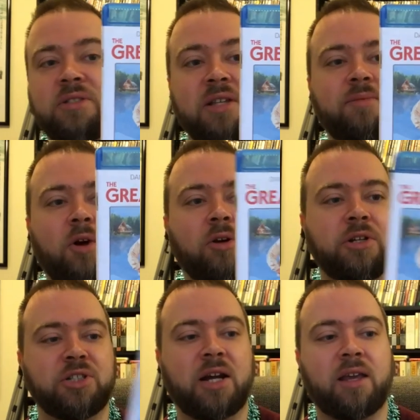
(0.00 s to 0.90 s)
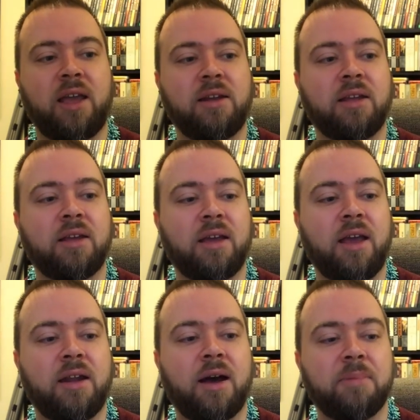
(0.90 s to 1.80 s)
Steve Martin, John Candy,
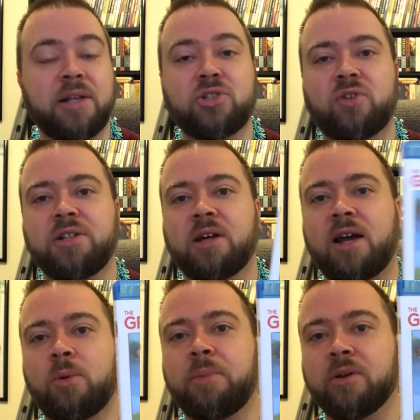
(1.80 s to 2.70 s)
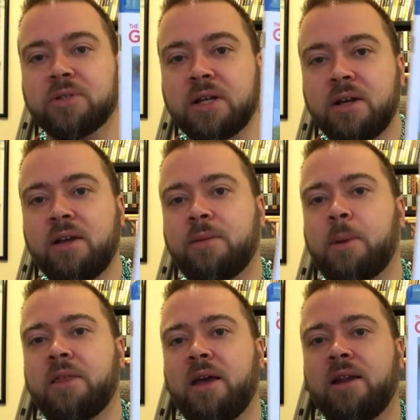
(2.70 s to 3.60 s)
in Planes, Trains, and Automobiles, and then
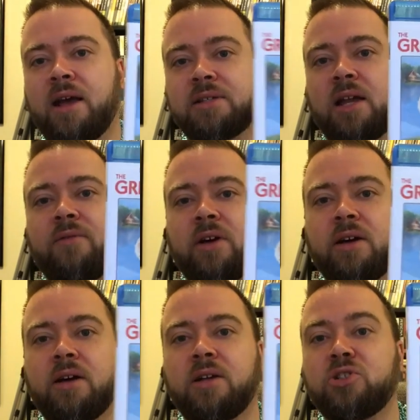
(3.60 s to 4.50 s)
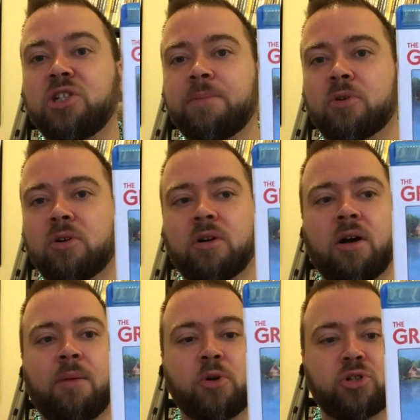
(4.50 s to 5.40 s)
by the end has kind of a deeper
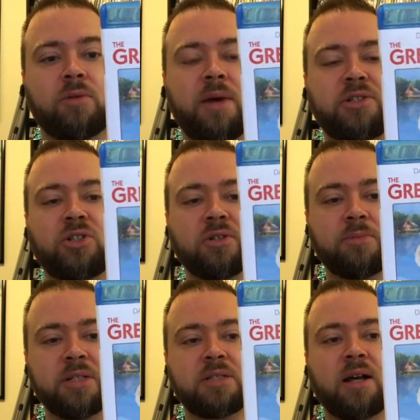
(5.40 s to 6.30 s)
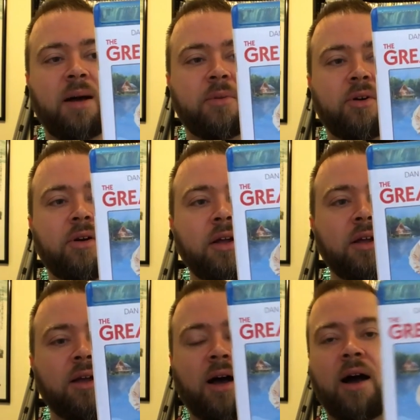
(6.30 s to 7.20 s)
emotional message, a little bit somber.
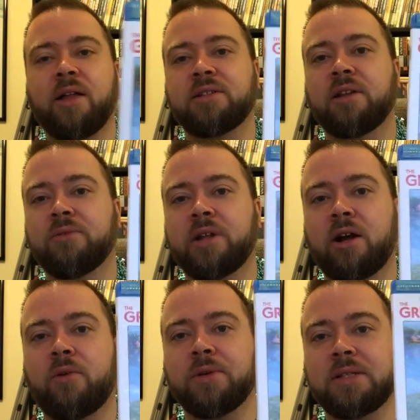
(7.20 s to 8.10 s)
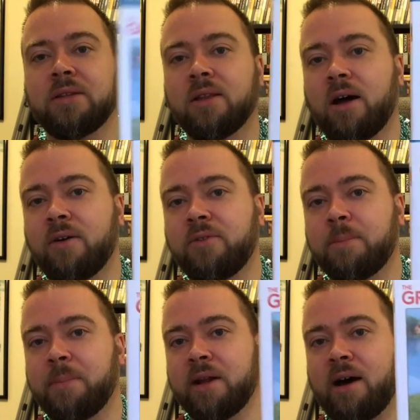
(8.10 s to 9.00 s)
That's another one that I always loved,
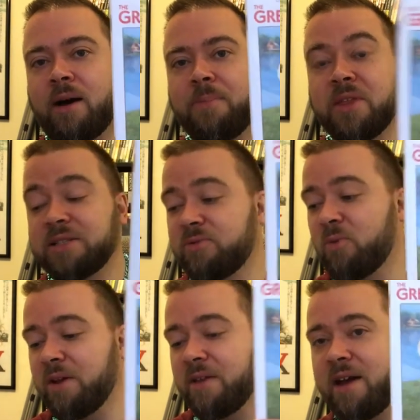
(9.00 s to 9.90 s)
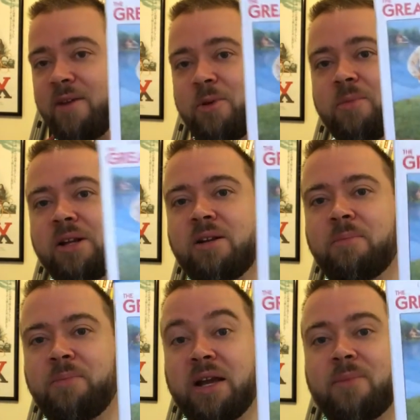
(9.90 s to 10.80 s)
but this is one that I've been meaning to
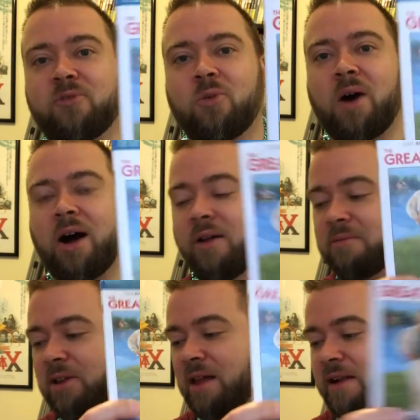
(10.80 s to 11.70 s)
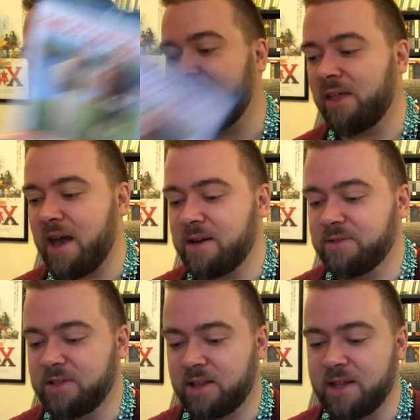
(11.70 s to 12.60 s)
pick up for a while, and glad to finally add it
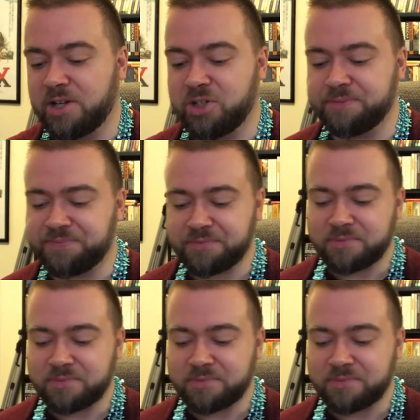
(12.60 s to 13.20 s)
to the collection.